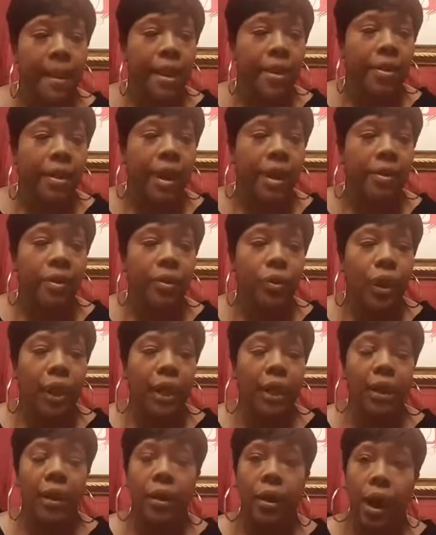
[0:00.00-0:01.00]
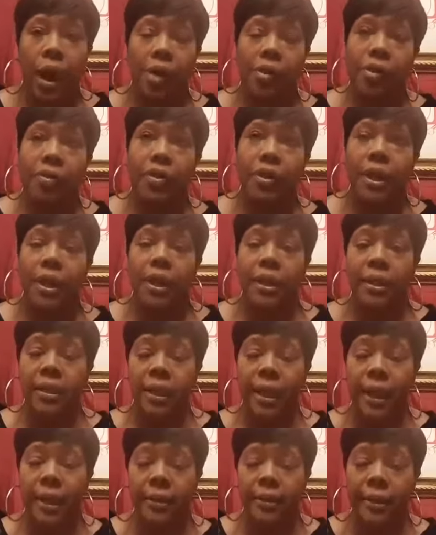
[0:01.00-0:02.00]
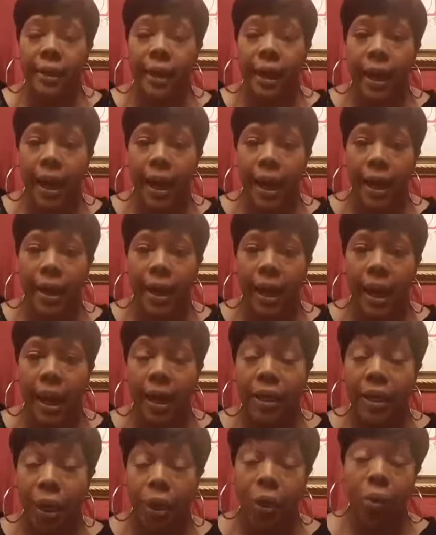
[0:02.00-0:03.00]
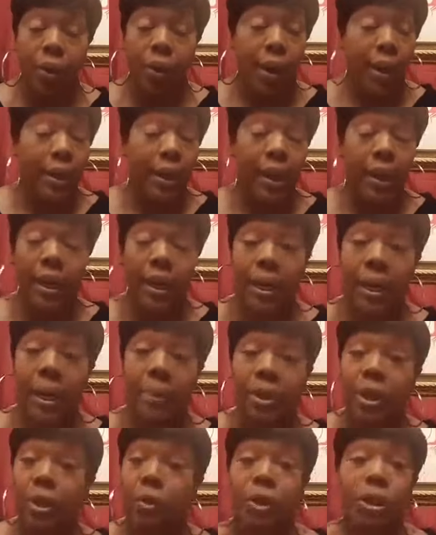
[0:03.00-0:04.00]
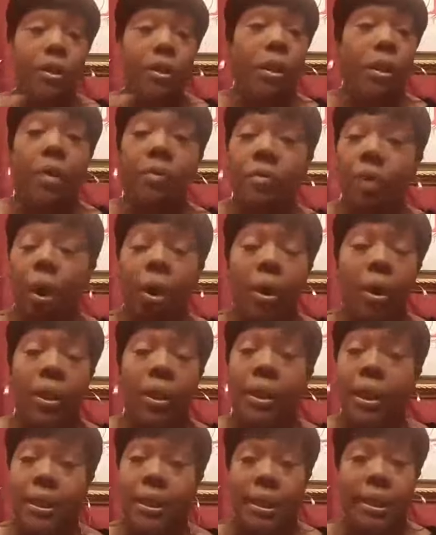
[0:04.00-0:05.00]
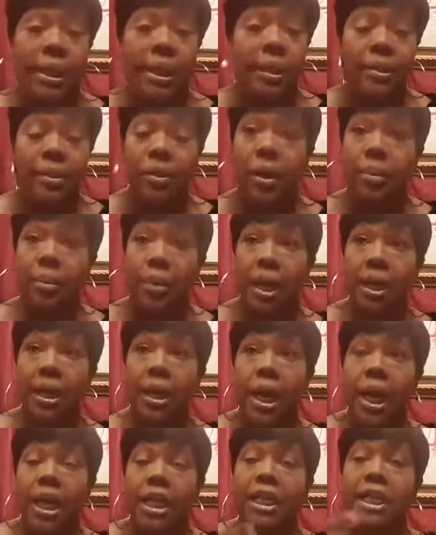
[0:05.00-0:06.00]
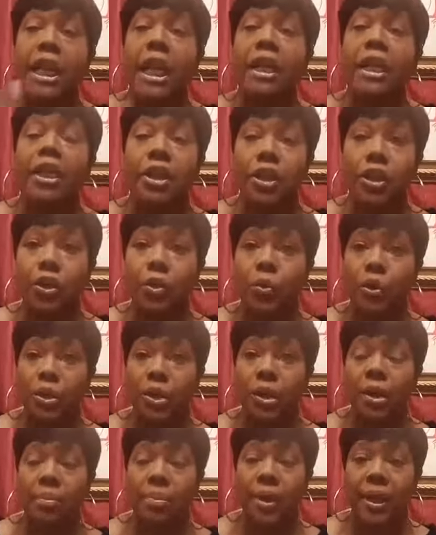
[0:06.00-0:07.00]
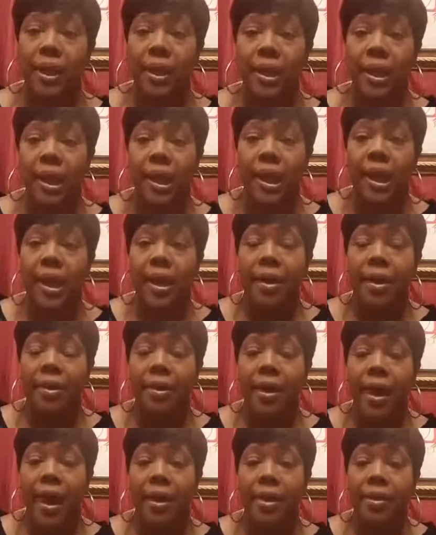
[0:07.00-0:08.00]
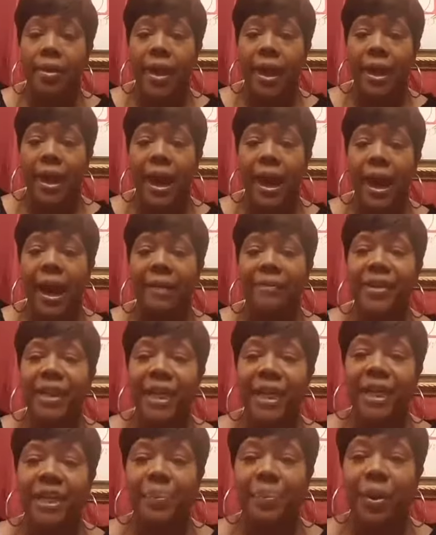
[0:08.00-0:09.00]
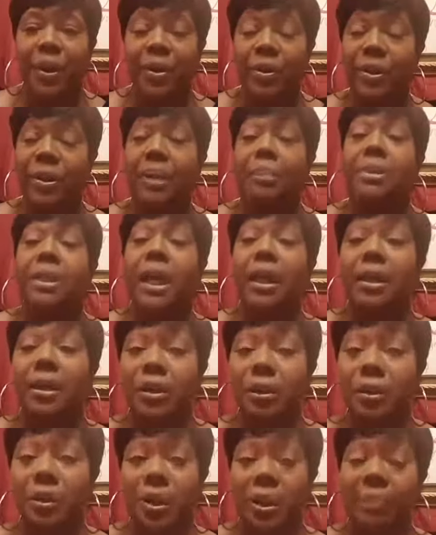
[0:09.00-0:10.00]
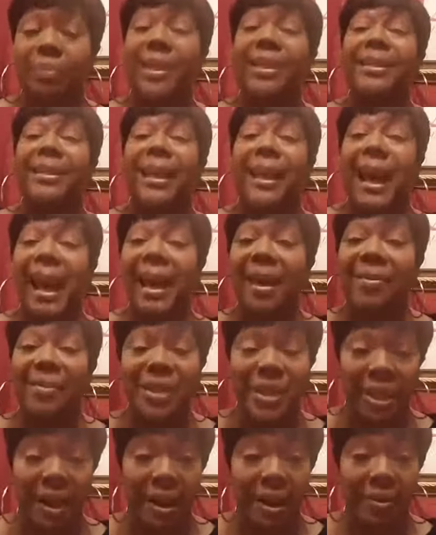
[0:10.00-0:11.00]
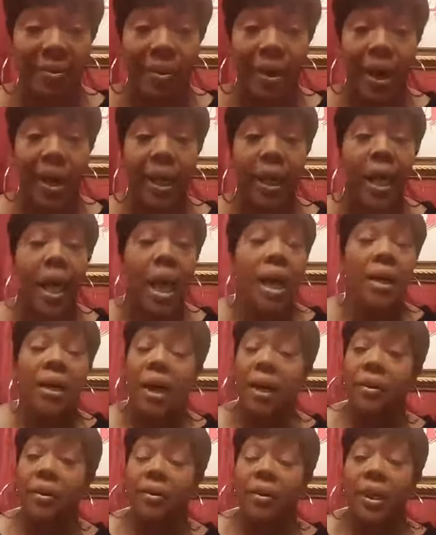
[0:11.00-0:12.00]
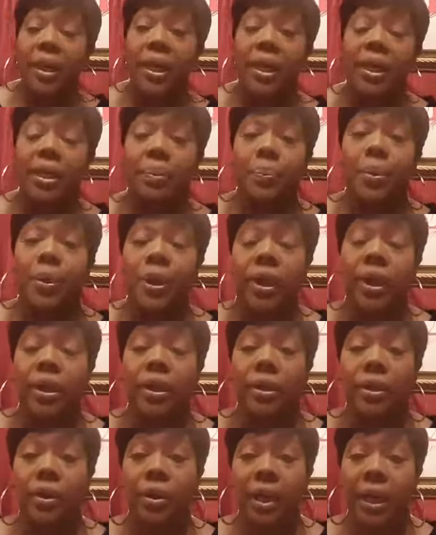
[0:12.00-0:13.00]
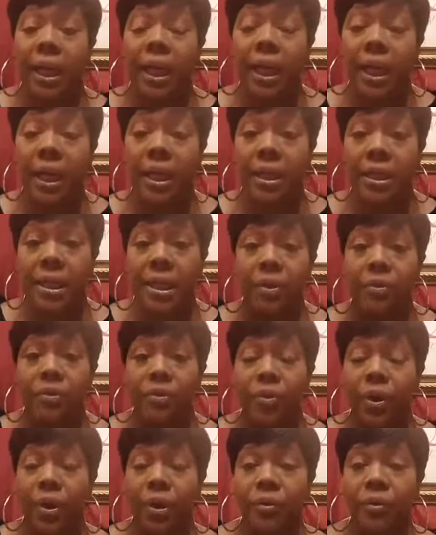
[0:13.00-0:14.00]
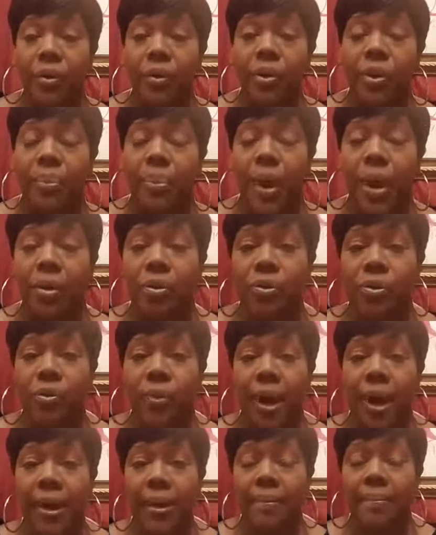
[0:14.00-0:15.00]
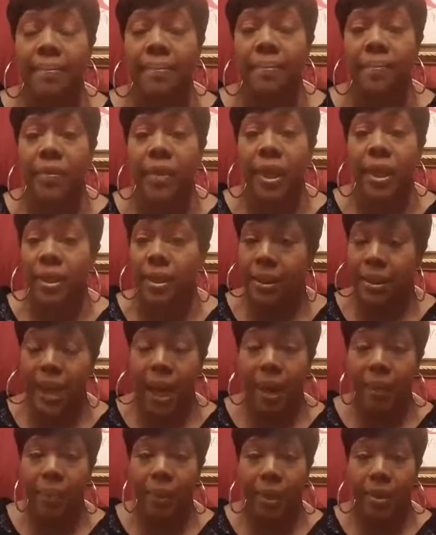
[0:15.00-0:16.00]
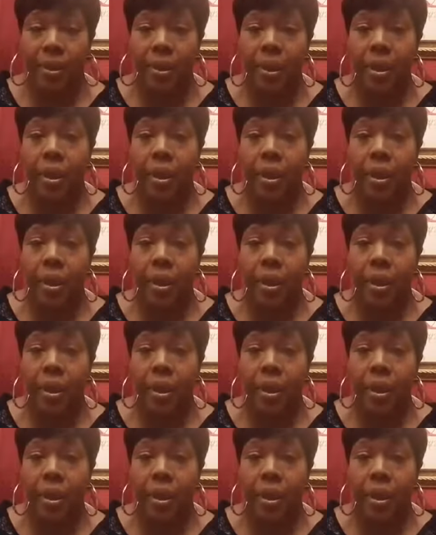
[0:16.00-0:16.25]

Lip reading: The other thing that I know, and I'm guilty of all of these things, so I'm not telling you something that I haven't experienced. I'm telling you something that I have done, right? The other thing is putting your kids in front of your spouse, right? Stop it.